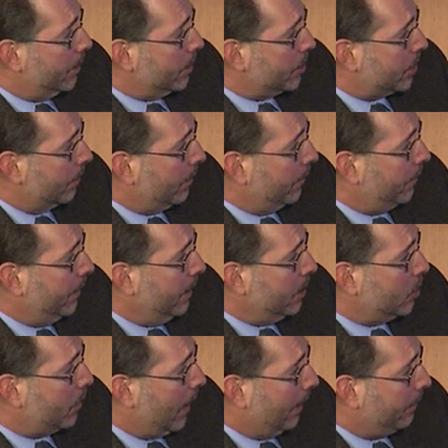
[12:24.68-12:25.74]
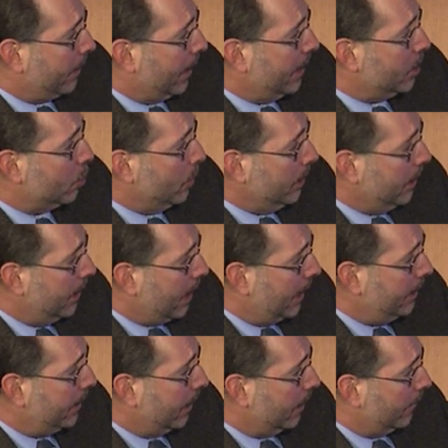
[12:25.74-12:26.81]
some of these peptides we did
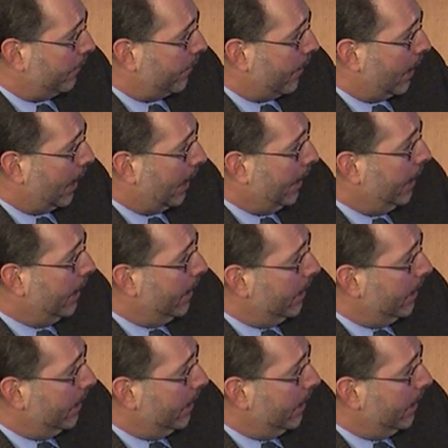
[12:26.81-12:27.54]
identify.